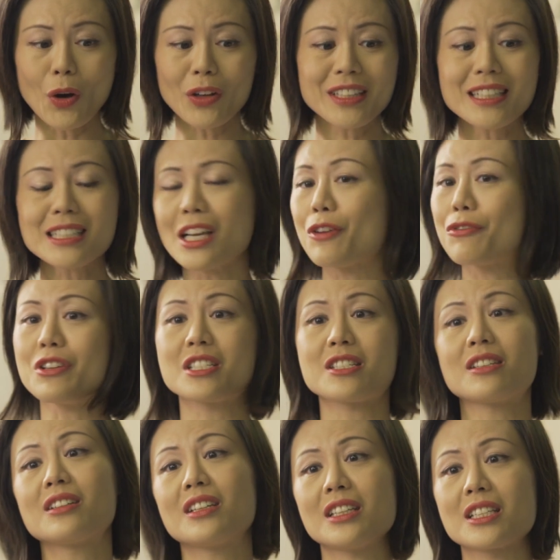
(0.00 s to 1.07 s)
All these are
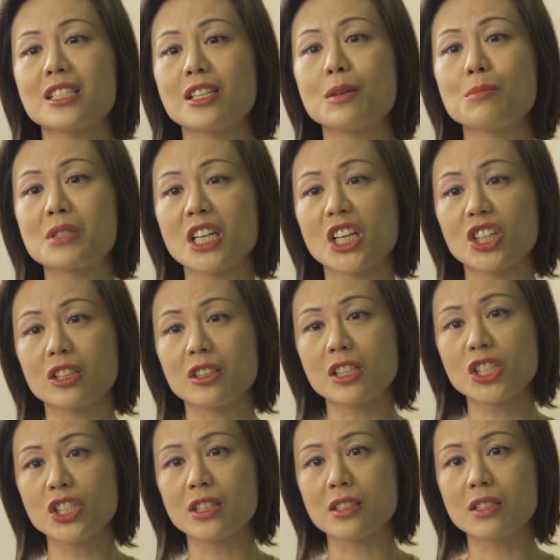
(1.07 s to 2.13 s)
written in the terms and
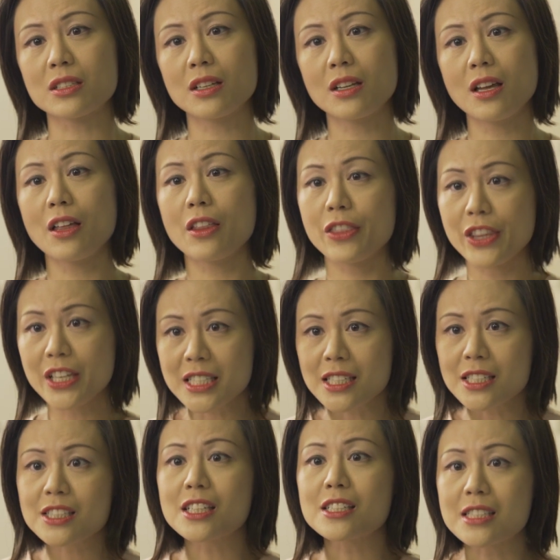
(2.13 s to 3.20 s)
conditions. This
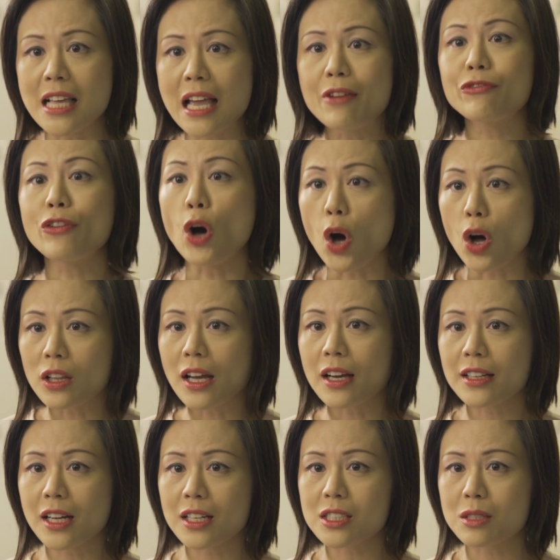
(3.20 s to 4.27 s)
is the same for all
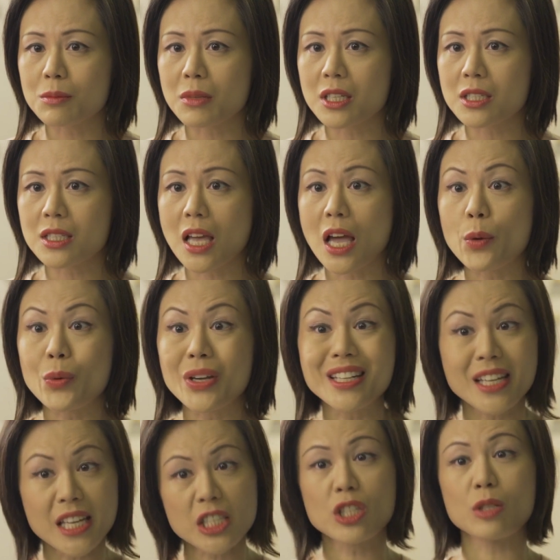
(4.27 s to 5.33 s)
our customers, and we
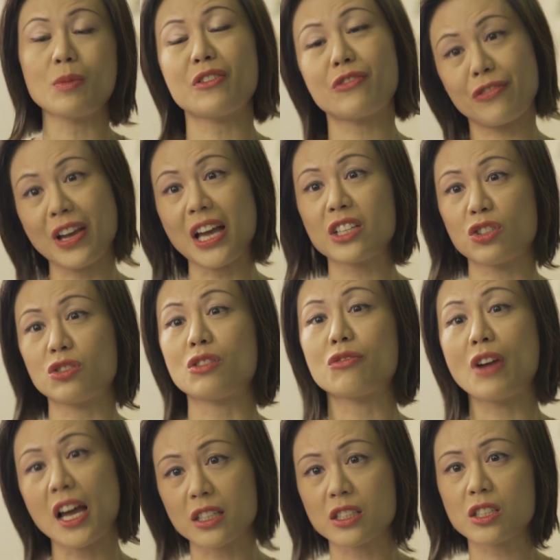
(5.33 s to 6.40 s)
need to be fair to the
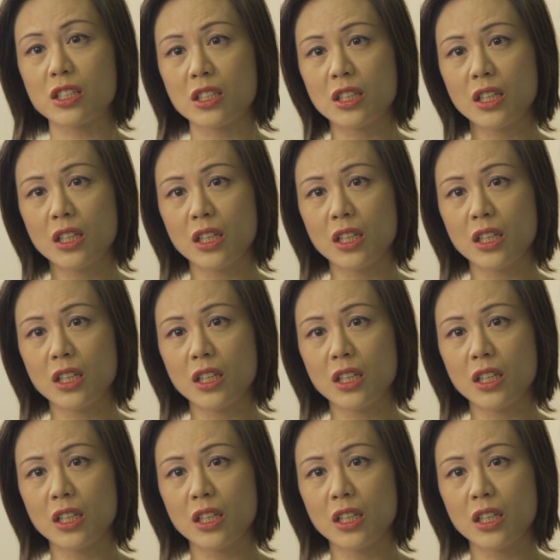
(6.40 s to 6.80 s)
rest.